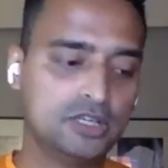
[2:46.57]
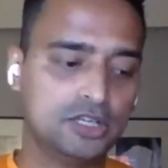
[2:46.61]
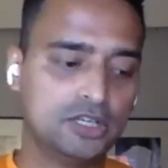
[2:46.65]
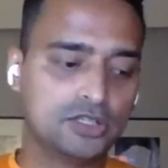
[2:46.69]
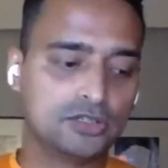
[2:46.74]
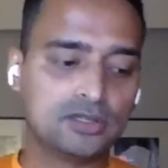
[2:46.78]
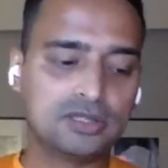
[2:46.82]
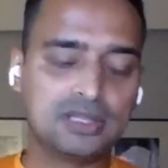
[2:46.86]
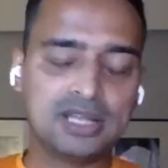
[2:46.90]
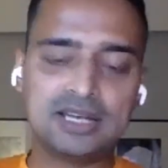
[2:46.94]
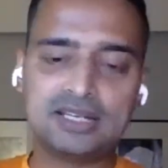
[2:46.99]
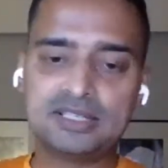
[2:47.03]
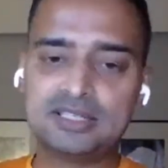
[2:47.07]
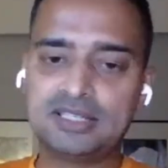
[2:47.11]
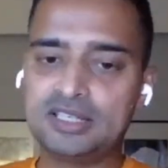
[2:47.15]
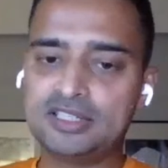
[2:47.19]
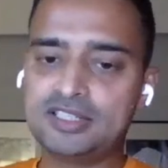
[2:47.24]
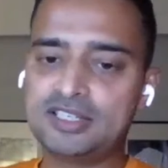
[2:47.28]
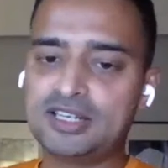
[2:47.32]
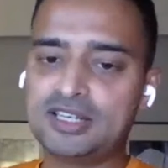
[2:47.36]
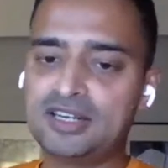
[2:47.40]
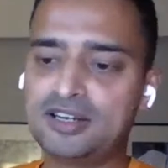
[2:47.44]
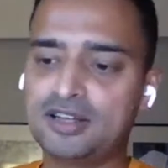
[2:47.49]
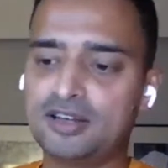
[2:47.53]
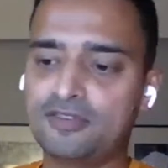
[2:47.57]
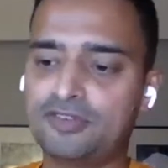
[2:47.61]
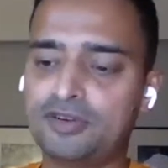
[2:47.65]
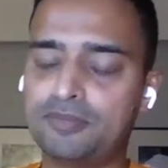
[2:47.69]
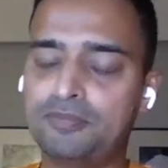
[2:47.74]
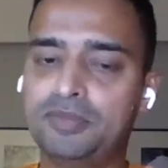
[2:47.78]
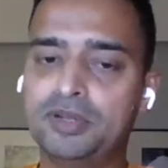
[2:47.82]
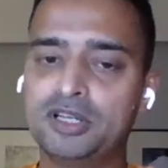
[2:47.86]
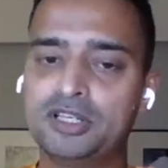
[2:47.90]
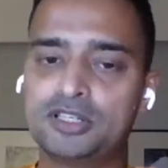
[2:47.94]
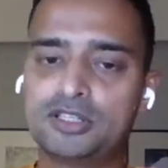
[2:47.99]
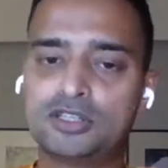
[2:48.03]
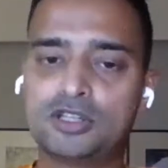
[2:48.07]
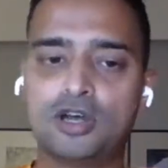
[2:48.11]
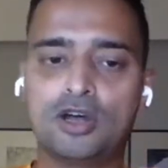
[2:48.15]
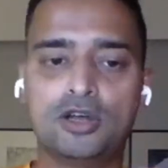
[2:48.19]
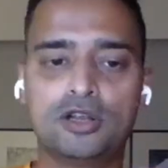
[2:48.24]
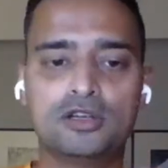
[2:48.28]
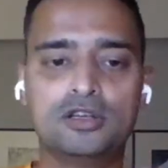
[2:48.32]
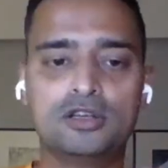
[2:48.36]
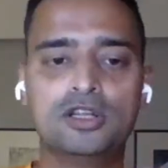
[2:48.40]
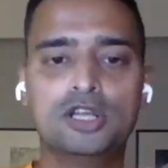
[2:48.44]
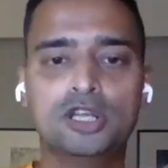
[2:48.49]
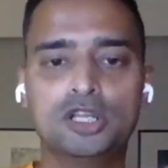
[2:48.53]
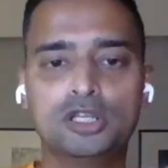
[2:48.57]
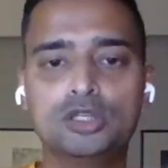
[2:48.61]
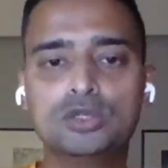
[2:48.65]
So that's the agenda of a BizThon.